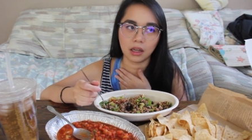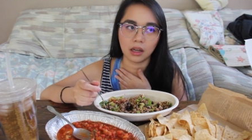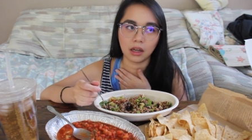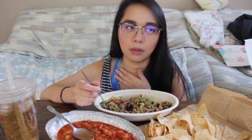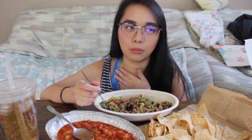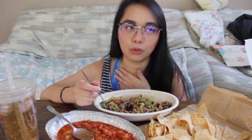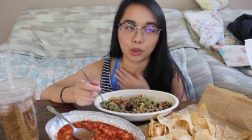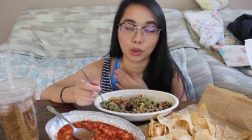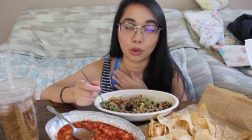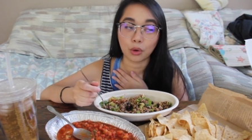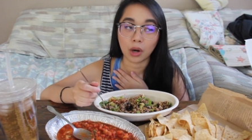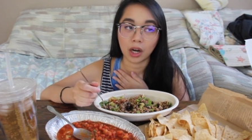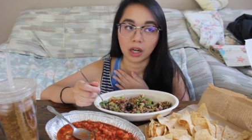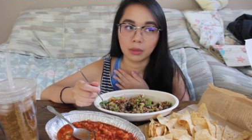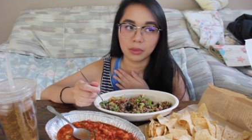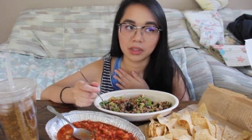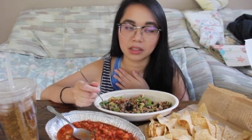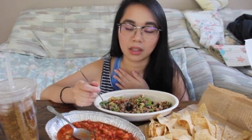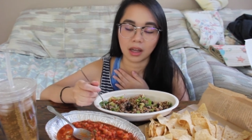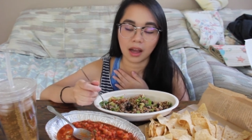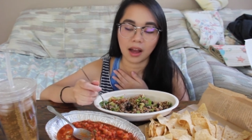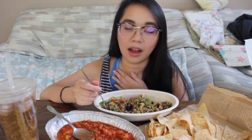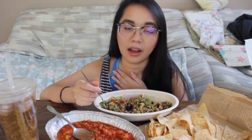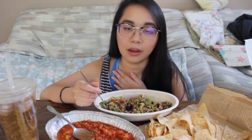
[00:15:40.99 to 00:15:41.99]
um,
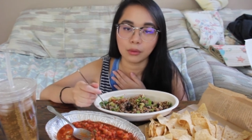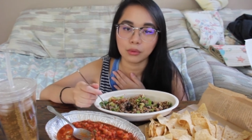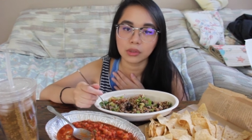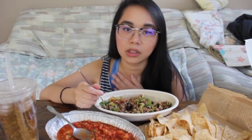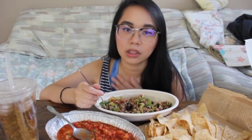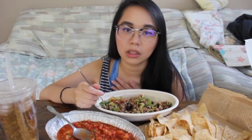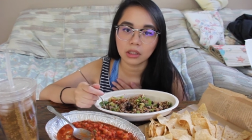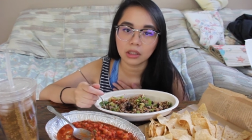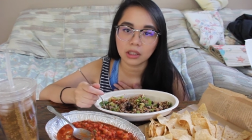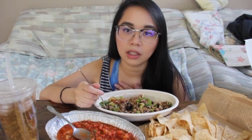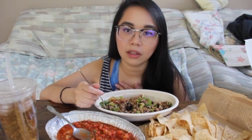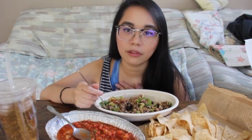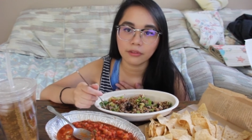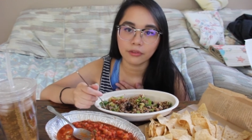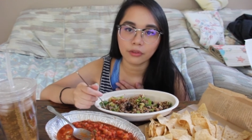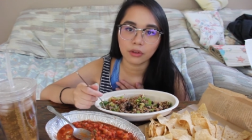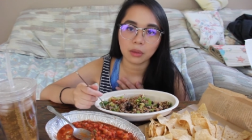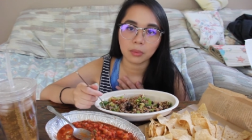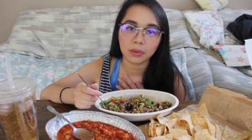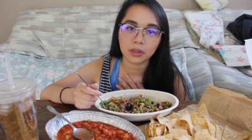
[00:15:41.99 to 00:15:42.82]
requirements that I was looking for